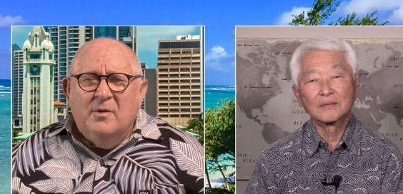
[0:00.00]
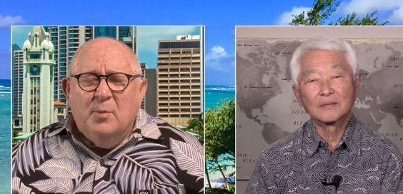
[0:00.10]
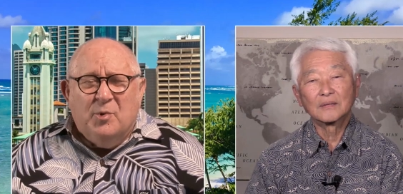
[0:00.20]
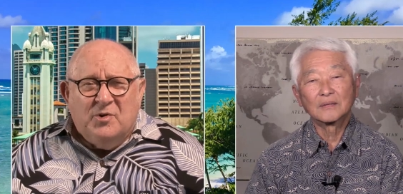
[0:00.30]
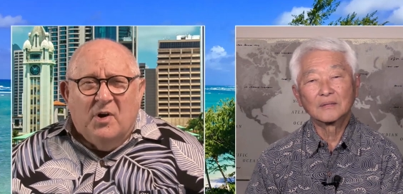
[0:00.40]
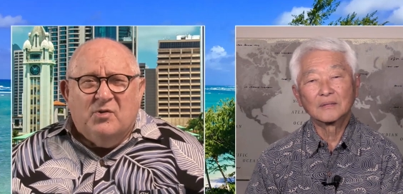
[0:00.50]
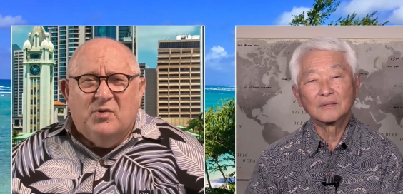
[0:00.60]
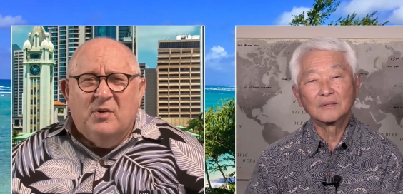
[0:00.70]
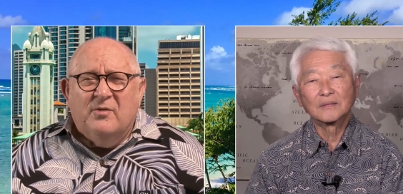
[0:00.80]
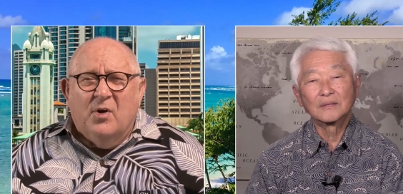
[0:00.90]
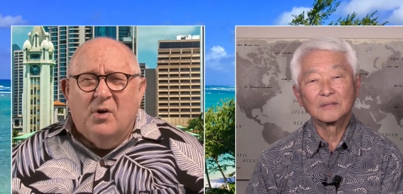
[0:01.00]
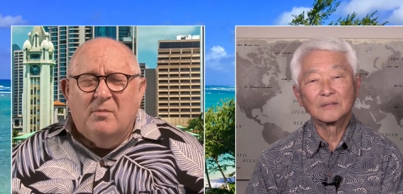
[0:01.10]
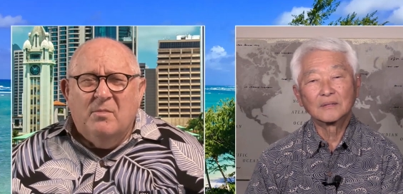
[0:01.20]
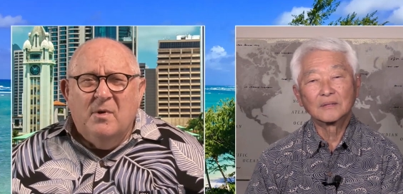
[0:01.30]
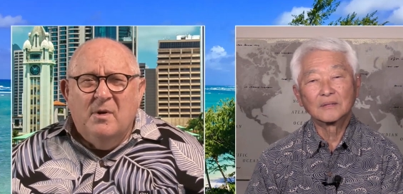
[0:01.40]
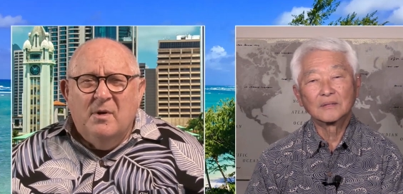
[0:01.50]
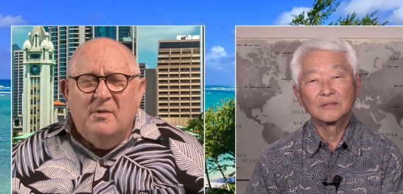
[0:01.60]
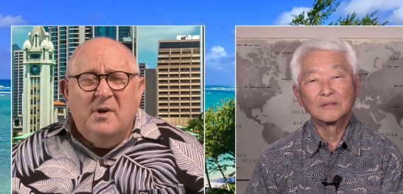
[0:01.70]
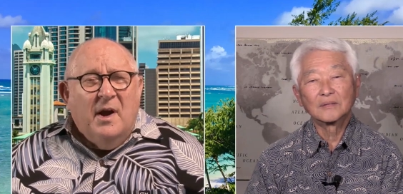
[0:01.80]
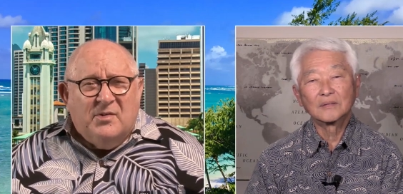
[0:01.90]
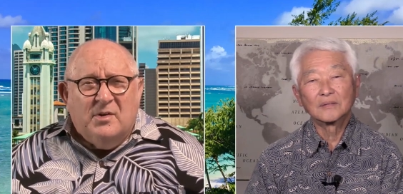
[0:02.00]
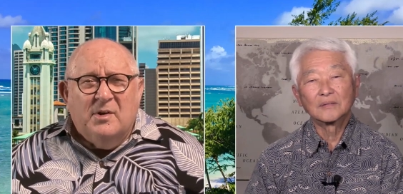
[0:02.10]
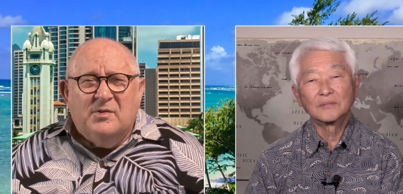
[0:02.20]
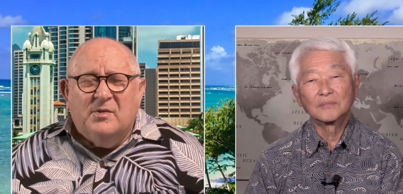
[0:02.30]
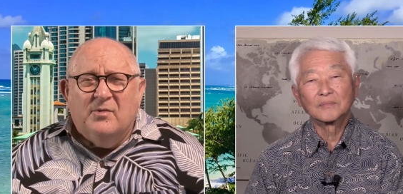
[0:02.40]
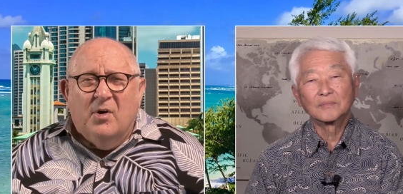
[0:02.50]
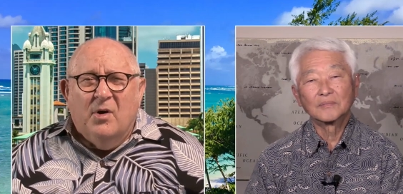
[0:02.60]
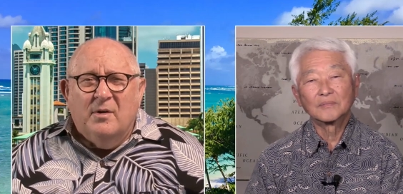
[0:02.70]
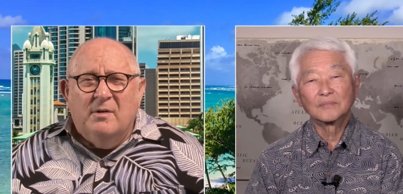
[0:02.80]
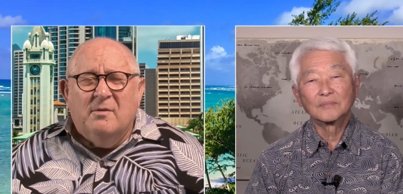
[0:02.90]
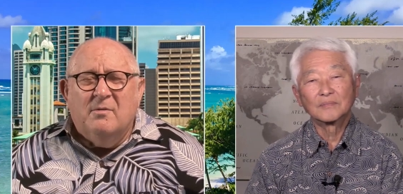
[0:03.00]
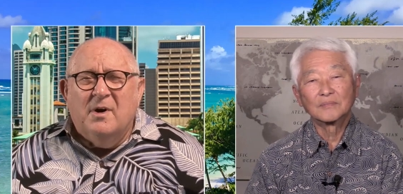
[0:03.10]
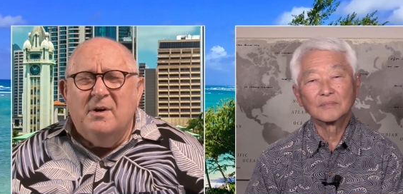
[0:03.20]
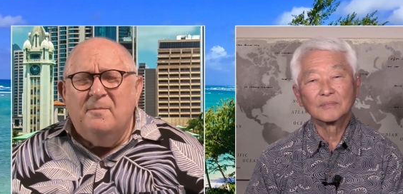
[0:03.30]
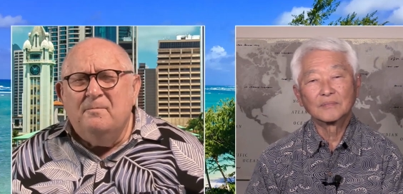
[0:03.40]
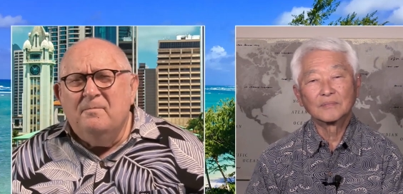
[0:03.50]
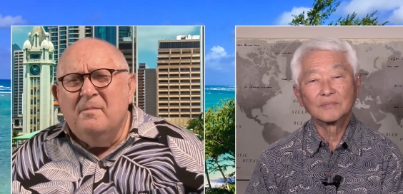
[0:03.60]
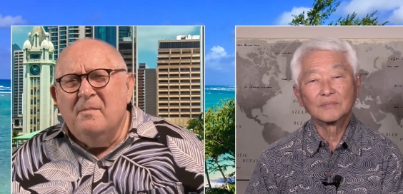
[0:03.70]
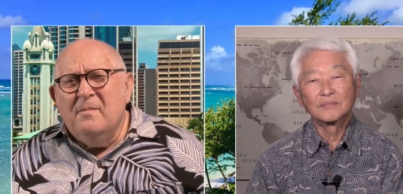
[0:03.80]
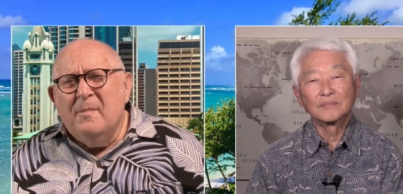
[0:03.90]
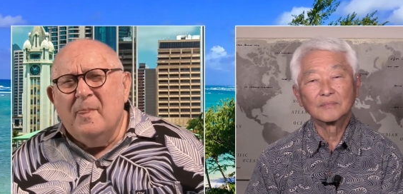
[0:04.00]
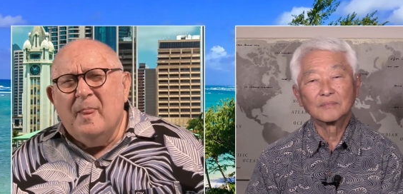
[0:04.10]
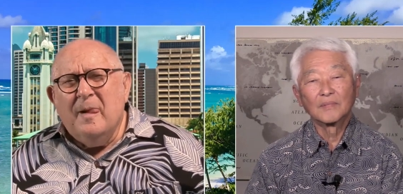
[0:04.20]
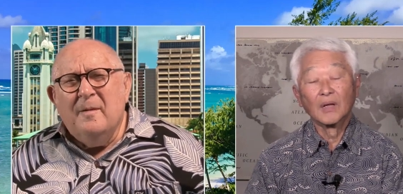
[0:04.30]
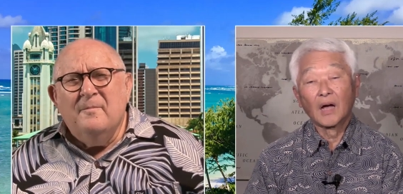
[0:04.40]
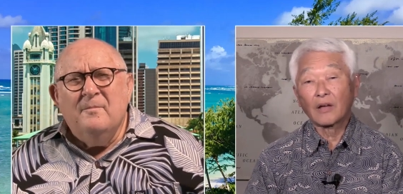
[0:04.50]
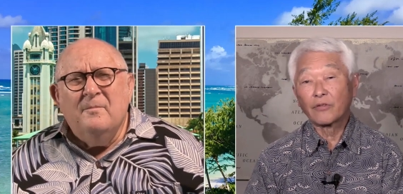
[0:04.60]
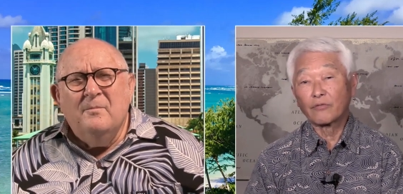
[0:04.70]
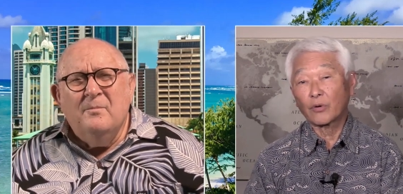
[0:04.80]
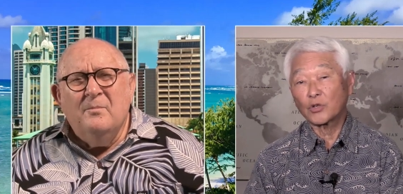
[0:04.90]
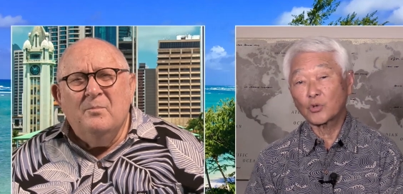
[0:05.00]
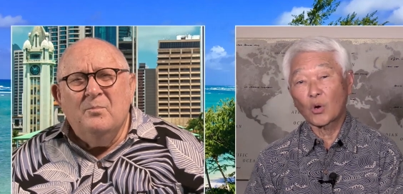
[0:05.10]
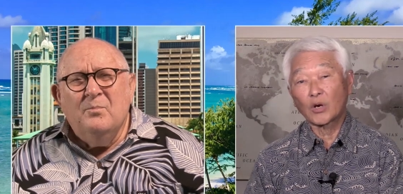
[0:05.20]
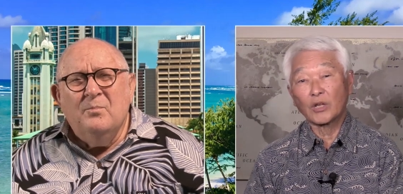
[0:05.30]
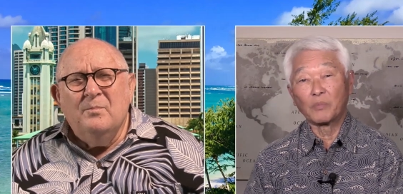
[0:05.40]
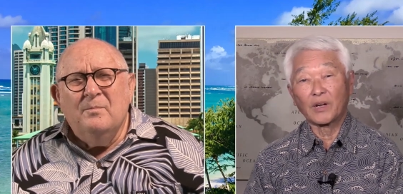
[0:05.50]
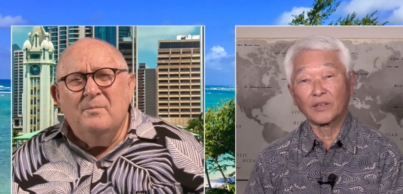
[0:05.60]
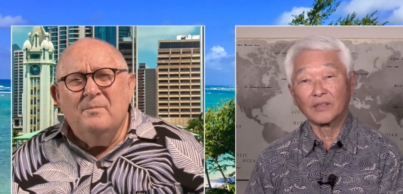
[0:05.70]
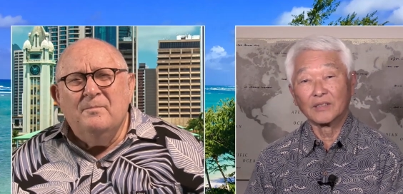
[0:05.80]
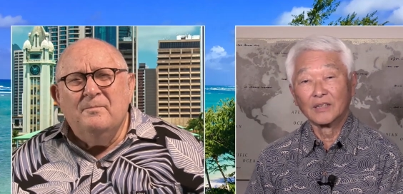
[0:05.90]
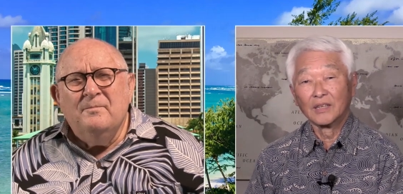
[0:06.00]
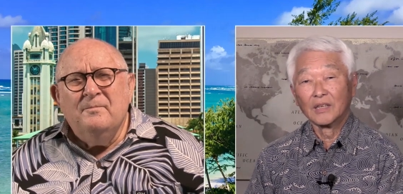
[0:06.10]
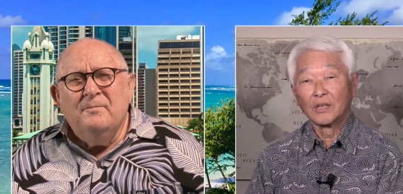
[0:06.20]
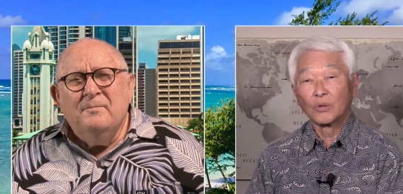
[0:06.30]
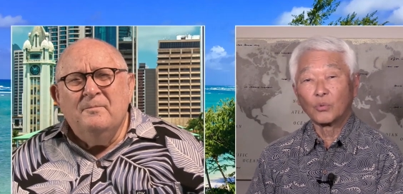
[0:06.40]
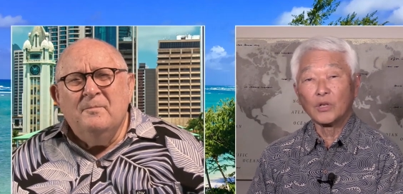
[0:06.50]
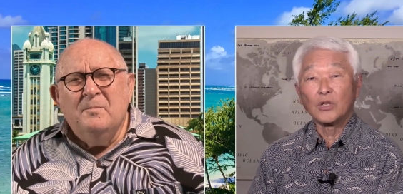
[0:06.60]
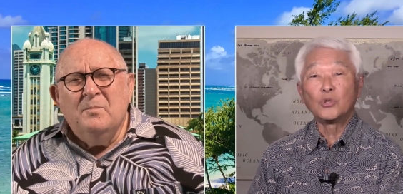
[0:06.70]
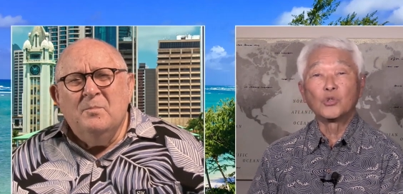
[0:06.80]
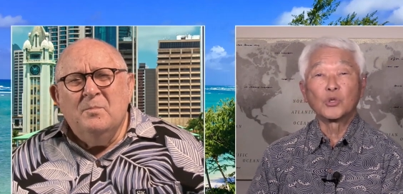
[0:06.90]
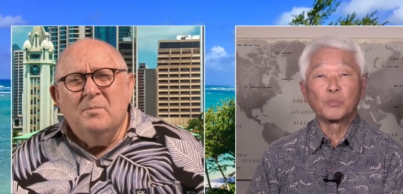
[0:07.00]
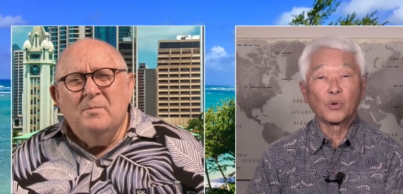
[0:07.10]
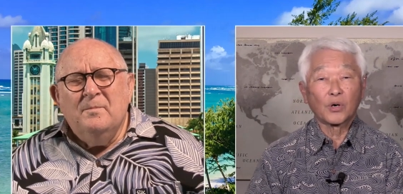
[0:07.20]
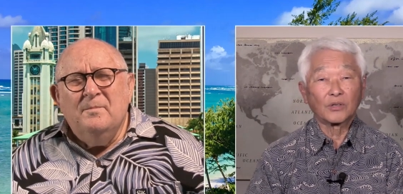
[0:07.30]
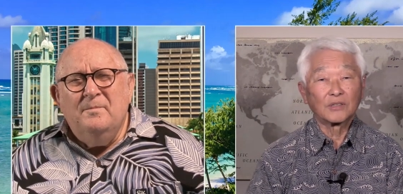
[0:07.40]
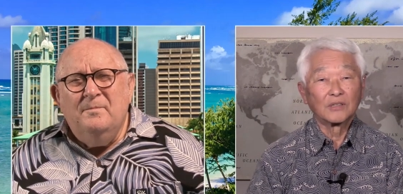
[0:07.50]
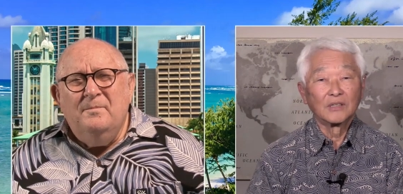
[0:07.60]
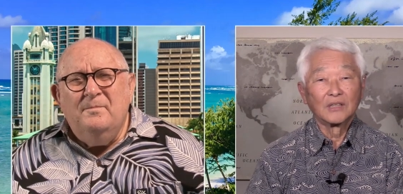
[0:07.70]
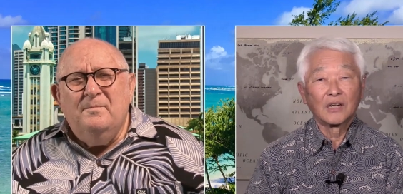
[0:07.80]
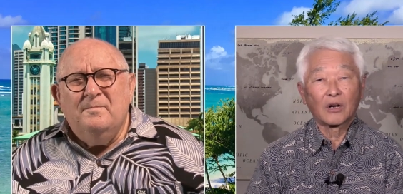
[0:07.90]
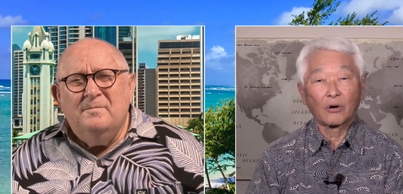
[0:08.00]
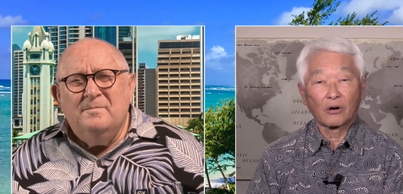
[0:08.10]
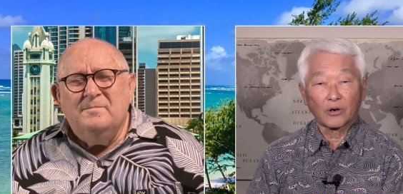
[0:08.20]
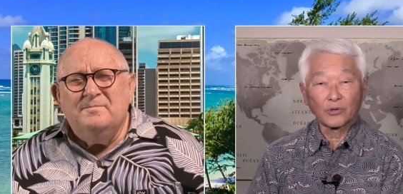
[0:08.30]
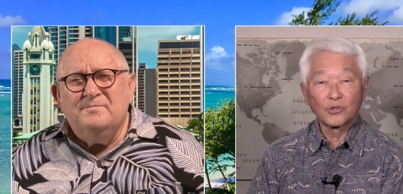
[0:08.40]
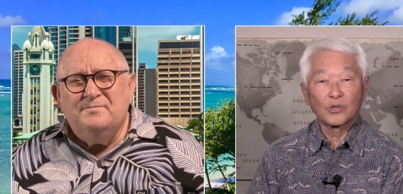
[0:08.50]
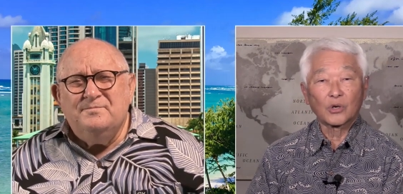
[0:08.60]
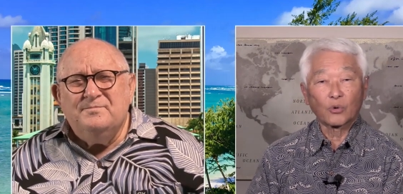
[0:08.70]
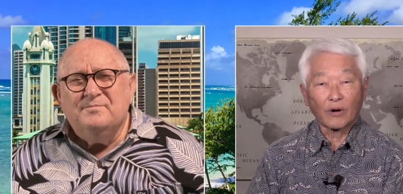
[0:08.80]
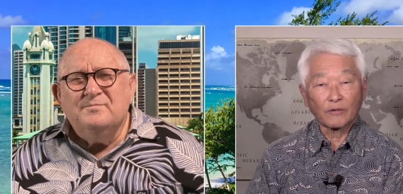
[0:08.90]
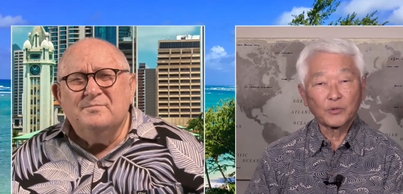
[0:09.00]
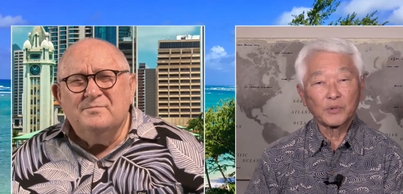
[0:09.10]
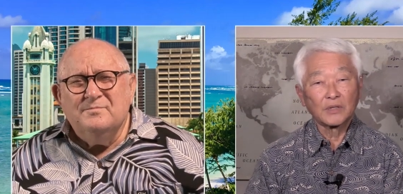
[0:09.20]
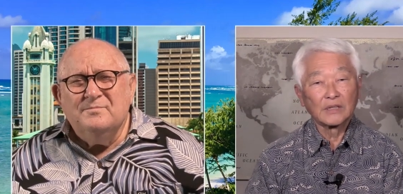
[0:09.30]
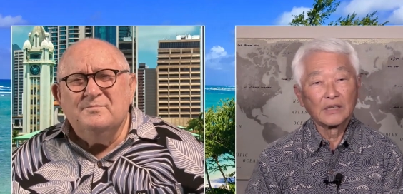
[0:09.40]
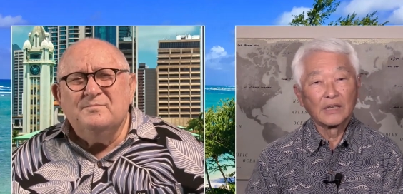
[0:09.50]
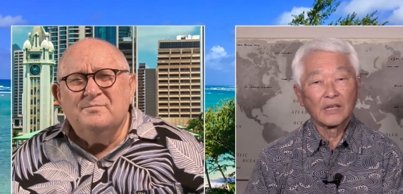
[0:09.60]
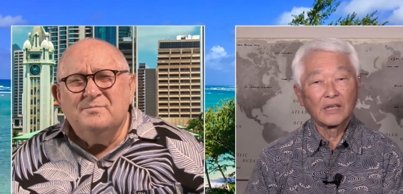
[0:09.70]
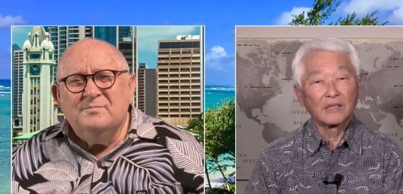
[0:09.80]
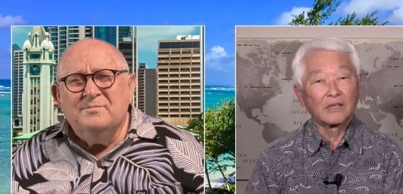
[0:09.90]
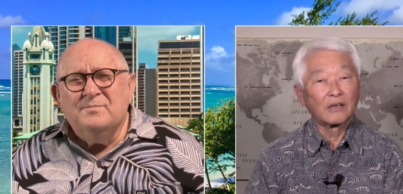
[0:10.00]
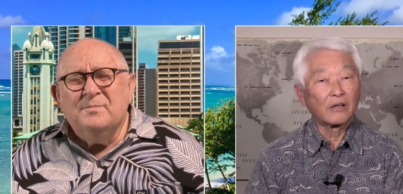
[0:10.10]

Speaker 1: the production of art, the excellence of art in Hawaii.
Speaker 2: I feel very strongly about it. We need to support our artists, our craftsmen, and